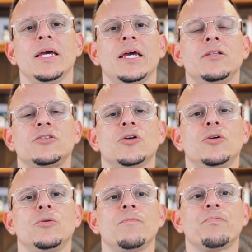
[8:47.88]
And
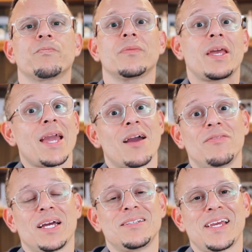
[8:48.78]
so they have
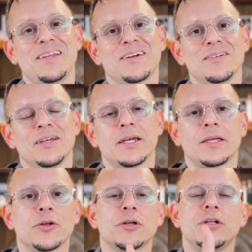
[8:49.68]
that data
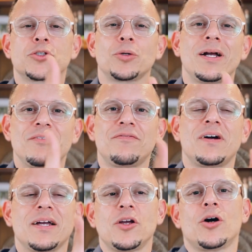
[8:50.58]
and they're gonna try to
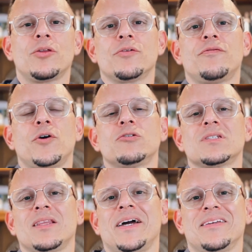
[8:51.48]
find other folks
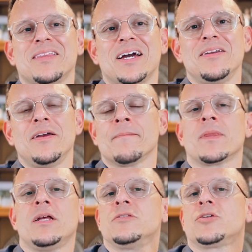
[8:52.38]
like that.
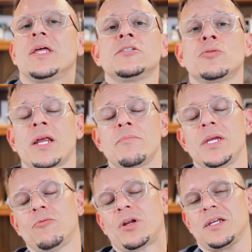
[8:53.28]
And so that's what I
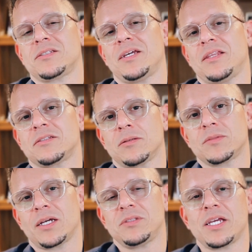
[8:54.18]
mean when I say that
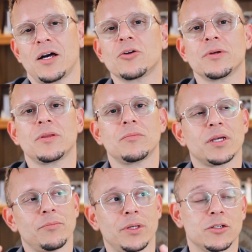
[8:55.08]
sometimes the algorithm
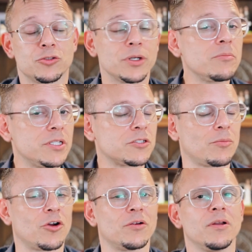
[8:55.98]
can be extremely
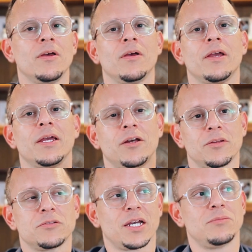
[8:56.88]
smart, and
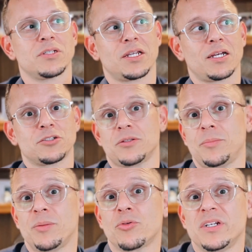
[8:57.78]
other times it could actually
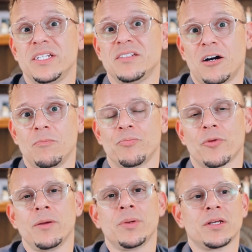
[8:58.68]
be pretty dumb,
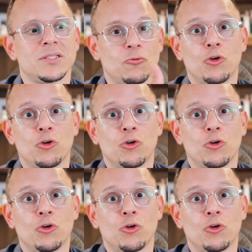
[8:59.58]
right? Because it will